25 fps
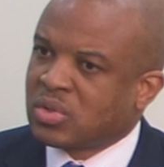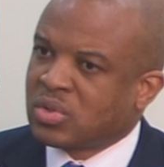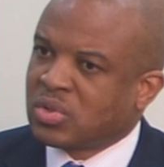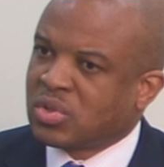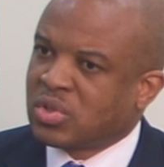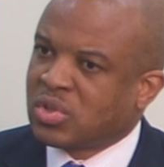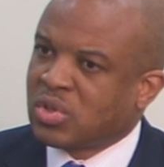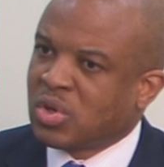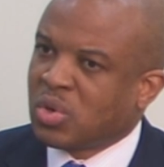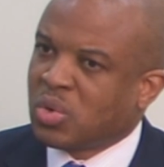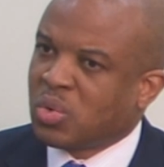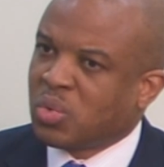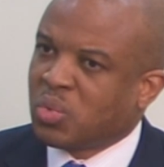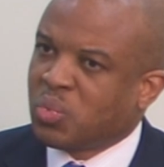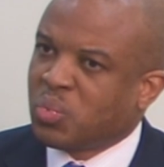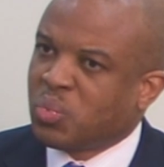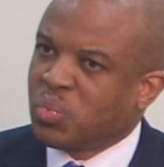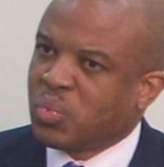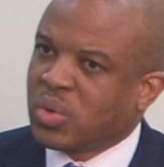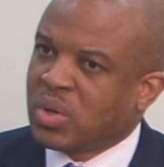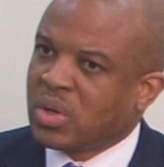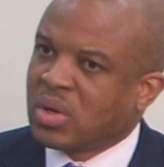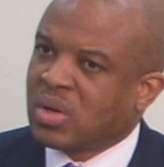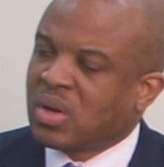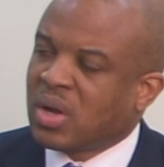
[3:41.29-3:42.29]
So
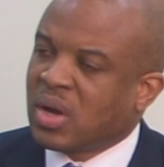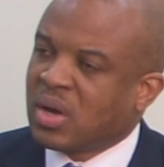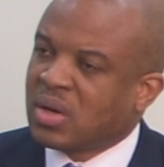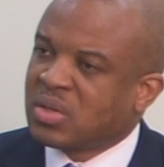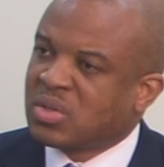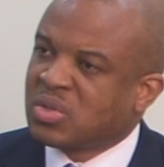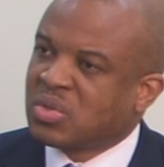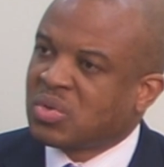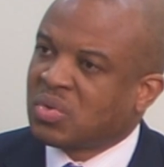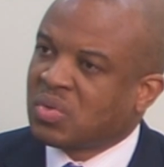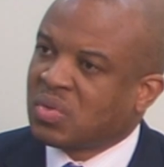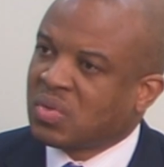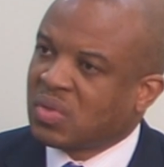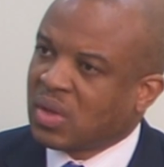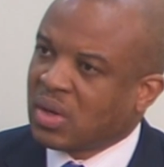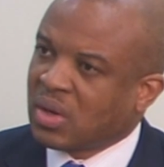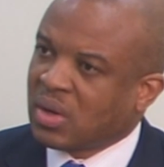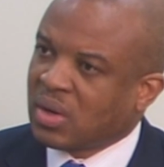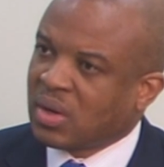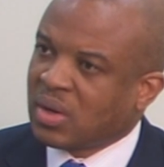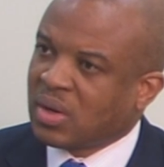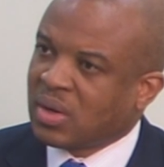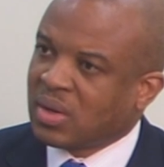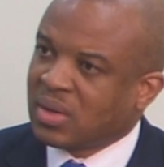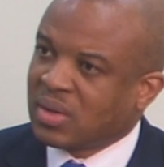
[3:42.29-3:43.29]
we'd like to
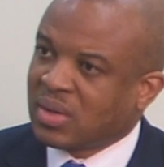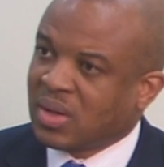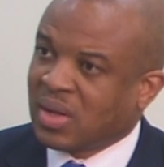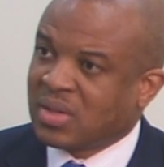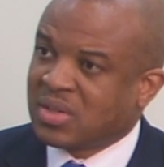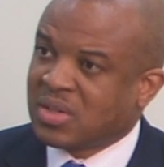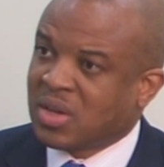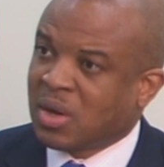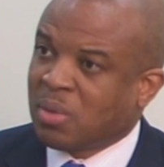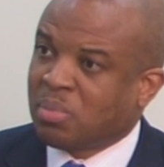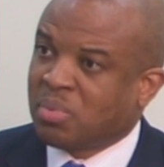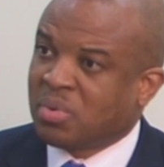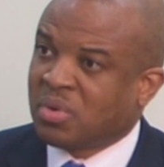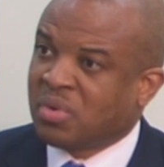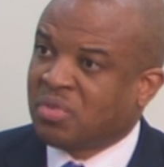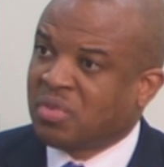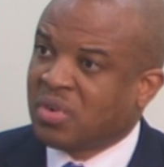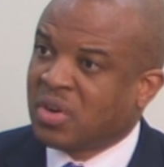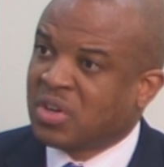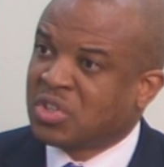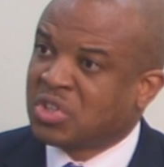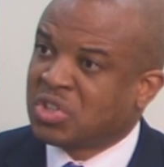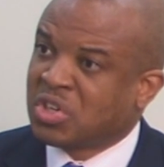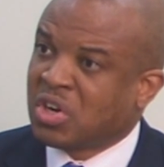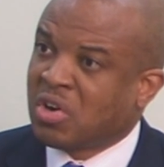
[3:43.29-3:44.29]
think that our
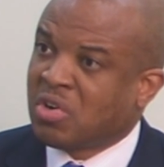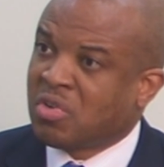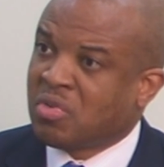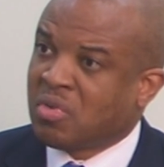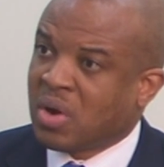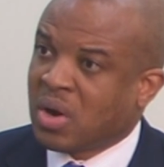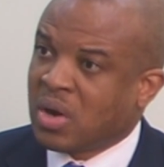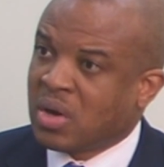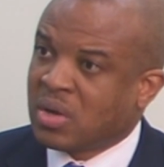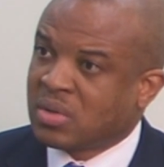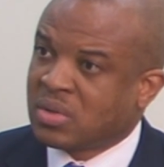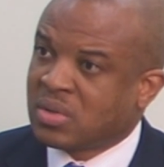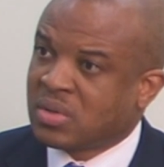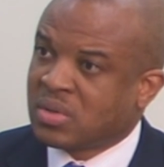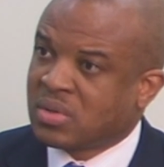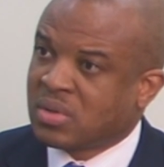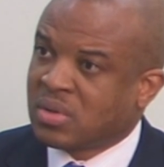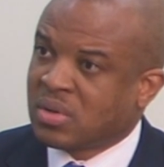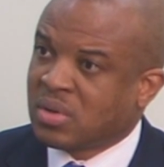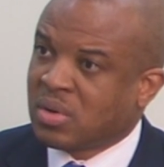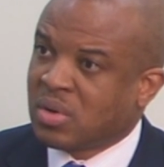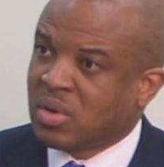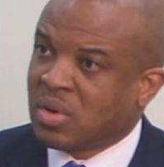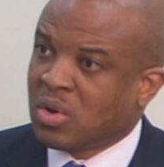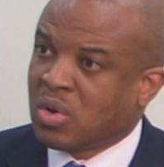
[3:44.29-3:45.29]
preferential rights